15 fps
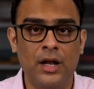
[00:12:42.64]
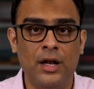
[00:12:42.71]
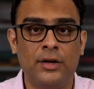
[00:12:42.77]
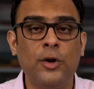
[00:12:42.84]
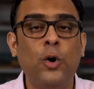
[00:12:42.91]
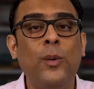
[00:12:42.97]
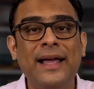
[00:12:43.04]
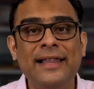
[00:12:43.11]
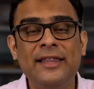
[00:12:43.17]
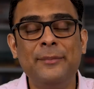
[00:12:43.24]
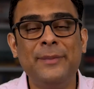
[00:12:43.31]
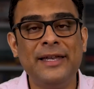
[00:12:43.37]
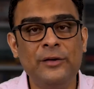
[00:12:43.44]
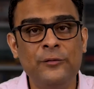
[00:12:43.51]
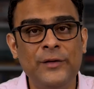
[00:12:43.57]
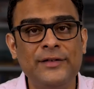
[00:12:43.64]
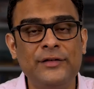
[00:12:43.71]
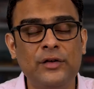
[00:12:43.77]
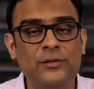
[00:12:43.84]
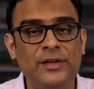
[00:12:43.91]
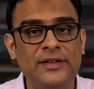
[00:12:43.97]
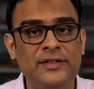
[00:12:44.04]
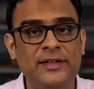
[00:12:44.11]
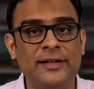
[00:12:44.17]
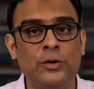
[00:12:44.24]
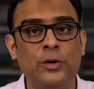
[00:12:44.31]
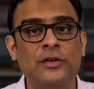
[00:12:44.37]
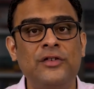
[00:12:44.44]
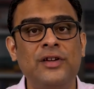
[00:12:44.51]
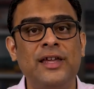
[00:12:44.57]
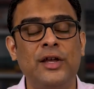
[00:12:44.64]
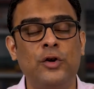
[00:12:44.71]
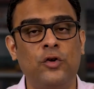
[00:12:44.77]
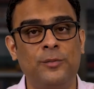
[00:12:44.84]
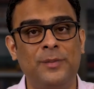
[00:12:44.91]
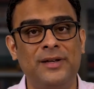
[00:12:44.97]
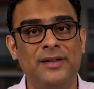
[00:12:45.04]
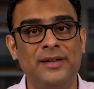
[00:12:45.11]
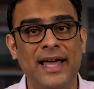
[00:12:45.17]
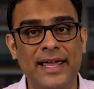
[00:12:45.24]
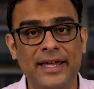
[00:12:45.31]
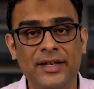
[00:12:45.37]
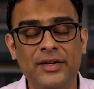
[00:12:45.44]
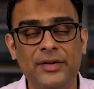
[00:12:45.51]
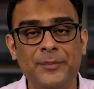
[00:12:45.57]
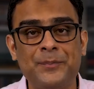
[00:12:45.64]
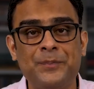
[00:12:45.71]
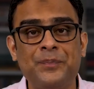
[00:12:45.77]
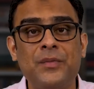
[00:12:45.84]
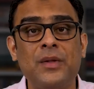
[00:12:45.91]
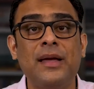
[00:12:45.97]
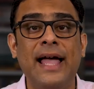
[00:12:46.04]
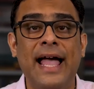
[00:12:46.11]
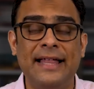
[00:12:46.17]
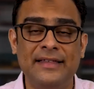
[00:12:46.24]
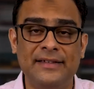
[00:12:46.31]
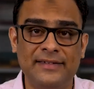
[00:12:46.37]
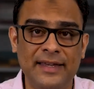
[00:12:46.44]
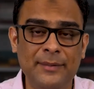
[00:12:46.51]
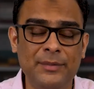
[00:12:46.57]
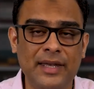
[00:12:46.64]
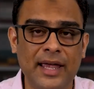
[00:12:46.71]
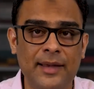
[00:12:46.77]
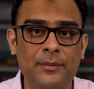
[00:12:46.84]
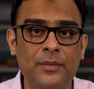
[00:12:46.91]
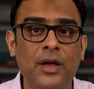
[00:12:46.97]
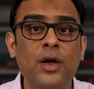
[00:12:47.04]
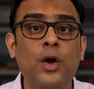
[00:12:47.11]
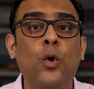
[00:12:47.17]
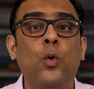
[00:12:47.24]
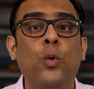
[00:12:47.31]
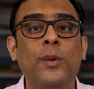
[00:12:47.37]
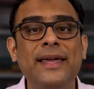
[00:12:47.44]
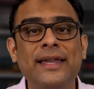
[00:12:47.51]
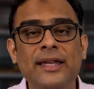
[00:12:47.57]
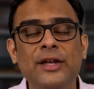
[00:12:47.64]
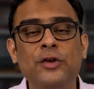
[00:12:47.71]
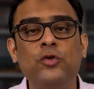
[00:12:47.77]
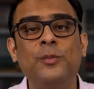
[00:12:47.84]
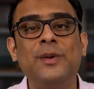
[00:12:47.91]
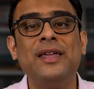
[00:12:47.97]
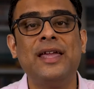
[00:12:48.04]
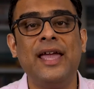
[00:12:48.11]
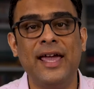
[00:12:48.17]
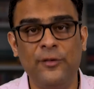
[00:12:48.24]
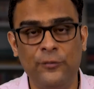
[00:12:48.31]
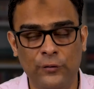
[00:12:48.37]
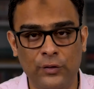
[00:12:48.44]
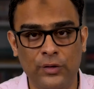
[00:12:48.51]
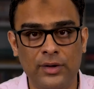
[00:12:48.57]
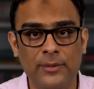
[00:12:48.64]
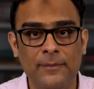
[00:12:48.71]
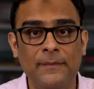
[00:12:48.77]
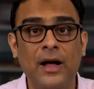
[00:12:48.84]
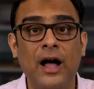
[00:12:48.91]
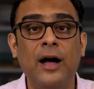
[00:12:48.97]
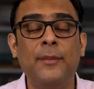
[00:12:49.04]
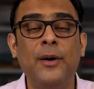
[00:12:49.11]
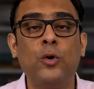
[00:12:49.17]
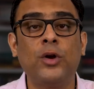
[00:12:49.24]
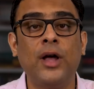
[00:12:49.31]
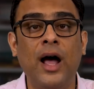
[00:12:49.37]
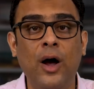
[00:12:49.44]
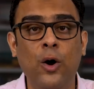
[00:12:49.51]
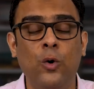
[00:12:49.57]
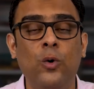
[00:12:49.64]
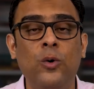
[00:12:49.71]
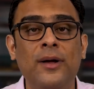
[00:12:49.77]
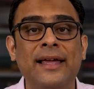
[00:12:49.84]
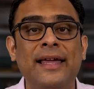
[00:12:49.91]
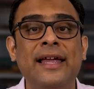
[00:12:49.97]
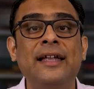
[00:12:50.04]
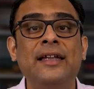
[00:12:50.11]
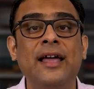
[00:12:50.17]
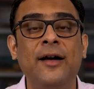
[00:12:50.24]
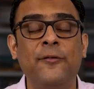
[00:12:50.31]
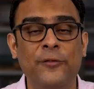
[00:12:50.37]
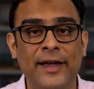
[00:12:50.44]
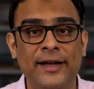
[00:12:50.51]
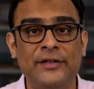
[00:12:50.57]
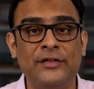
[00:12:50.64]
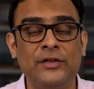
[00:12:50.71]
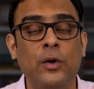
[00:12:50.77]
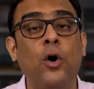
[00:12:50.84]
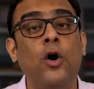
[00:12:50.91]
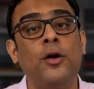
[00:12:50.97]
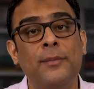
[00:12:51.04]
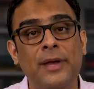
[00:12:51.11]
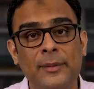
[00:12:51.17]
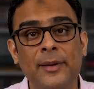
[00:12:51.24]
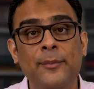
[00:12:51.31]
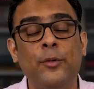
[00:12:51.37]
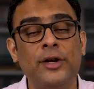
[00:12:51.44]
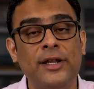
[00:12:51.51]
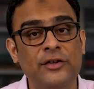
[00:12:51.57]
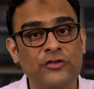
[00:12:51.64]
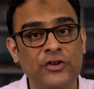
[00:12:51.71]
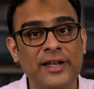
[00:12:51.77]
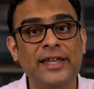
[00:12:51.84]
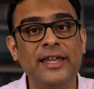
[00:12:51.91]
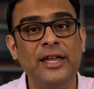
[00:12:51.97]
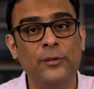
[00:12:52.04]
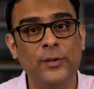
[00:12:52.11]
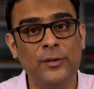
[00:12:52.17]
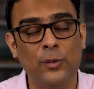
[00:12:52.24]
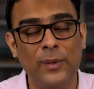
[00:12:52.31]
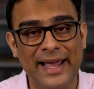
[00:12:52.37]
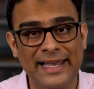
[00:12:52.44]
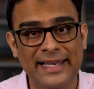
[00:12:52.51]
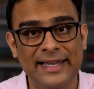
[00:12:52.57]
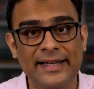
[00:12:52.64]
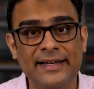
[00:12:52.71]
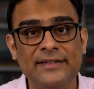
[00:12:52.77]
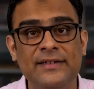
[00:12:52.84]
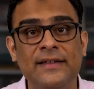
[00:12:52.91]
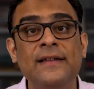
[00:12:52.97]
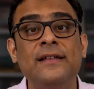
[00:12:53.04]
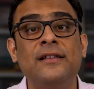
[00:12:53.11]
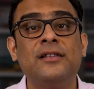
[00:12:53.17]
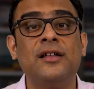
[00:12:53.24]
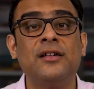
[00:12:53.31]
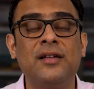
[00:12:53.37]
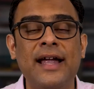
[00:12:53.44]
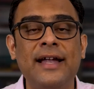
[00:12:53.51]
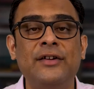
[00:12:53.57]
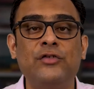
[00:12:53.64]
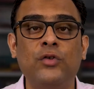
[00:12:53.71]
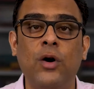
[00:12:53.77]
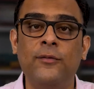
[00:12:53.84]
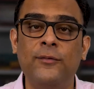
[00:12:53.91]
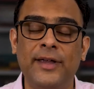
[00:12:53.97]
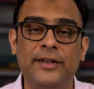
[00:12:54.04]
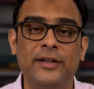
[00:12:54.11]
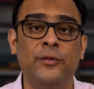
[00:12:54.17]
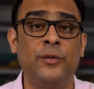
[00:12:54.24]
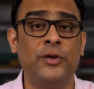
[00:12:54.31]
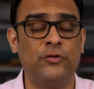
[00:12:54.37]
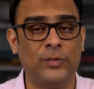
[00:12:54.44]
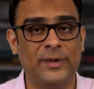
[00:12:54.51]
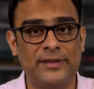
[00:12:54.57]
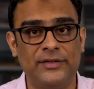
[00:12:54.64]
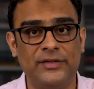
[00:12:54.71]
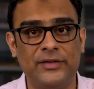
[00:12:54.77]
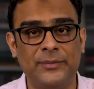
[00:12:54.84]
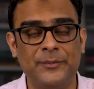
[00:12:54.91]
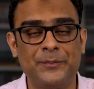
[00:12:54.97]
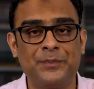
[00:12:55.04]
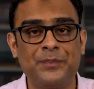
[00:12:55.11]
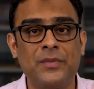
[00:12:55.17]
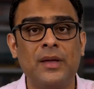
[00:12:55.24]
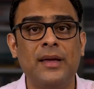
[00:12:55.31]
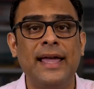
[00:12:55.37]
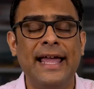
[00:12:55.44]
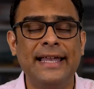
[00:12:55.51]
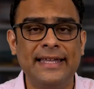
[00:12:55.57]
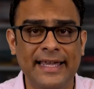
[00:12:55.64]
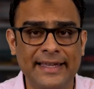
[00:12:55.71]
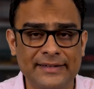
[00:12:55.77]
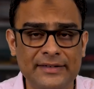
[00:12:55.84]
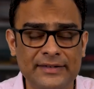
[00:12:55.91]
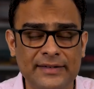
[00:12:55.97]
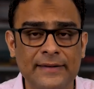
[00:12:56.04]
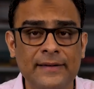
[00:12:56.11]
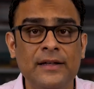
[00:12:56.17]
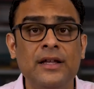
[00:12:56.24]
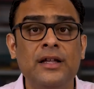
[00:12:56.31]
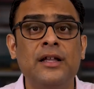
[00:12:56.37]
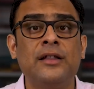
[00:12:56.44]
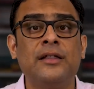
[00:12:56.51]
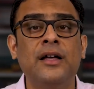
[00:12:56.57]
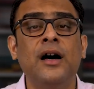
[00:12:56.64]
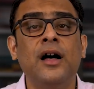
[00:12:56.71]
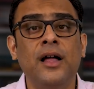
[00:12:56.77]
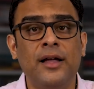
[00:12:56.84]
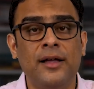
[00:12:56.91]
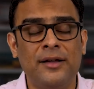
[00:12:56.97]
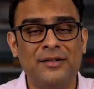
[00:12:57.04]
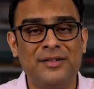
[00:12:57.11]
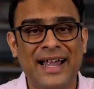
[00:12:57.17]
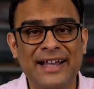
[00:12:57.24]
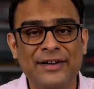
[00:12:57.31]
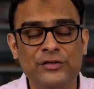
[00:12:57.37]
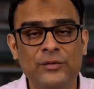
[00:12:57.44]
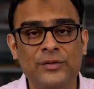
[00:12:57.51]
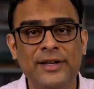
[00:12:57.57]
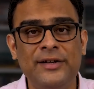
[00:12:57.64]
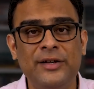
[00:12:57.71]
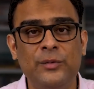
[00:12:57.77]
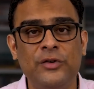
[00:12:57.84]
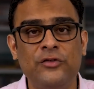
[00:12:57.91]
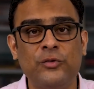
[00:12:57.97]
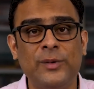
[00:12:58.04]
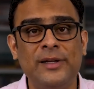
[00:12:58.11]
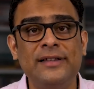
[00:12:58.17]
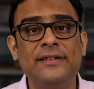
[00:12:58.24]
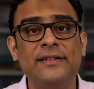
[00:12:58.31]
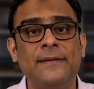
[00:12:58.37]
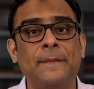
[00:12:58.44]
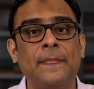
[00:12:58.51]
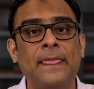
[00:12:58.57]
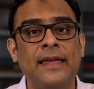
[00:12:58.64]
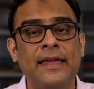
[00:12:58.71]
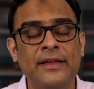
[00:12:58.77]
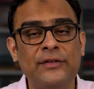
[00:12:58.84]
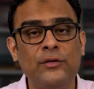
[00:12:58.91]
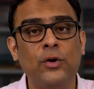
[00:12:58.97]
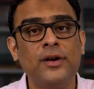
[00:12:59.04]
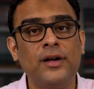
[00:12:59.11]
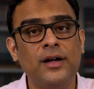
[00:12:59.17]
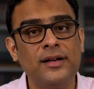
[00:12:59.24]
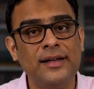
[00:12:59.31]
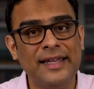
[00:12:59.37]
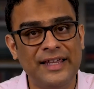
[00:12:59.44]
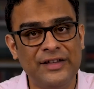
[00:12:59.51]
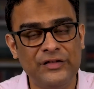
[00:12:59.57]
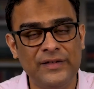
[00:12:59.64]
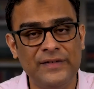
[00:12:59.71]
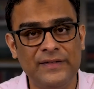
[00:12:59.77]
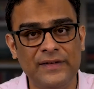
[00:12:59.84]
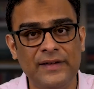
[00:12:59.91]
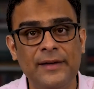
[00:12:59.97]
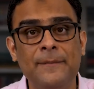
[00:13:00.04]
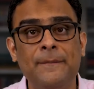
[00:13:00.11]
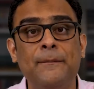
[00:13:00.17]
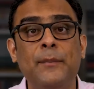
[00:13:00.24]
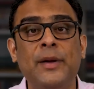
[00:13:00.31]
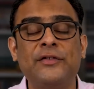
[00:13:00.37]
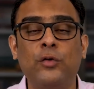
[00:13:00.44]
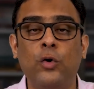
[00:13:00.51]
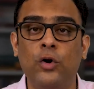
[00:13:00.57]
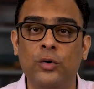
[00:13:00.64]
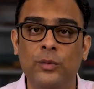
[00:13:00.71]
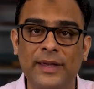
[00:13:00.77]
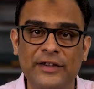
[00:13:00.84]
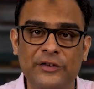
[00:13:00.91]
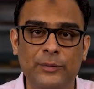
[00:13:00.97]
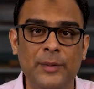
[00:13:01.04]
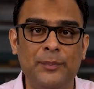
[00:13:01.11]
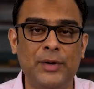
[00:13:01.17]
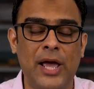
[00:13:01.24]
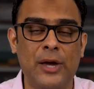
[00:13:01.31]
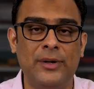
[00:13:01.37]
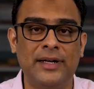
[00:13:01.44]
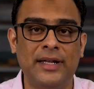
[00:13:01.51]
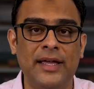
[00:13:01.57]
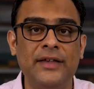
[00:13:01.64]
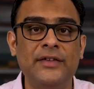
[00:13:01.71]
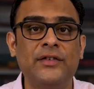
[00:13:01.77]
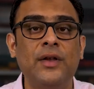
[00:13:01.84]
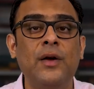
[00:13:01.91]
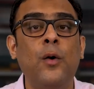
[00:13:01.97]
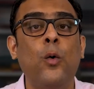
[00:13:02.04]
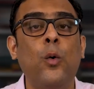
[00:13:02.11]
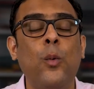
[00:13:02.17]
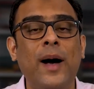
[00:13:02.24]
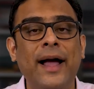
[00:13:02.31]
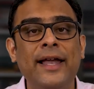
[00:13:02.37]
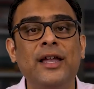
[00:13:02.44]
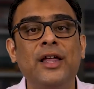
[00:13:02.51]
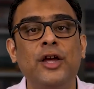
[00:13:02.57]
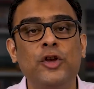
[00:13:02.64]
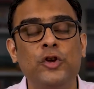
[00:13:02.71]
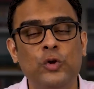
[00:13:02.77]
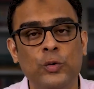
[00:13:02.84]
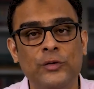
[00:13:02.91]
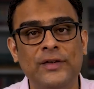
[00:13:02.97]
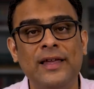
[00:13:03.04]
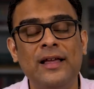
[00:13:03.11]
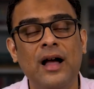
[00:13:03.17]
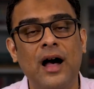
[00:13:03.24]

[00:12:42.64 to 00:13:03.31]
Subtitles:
Now, while the benefits of this technology cannot be denied, at the same time, we need to be careful about how it affects or maybe potentially even violates the rights of individuals. And hence, the rights of the individuals, his or her agency, must always be prioritized while using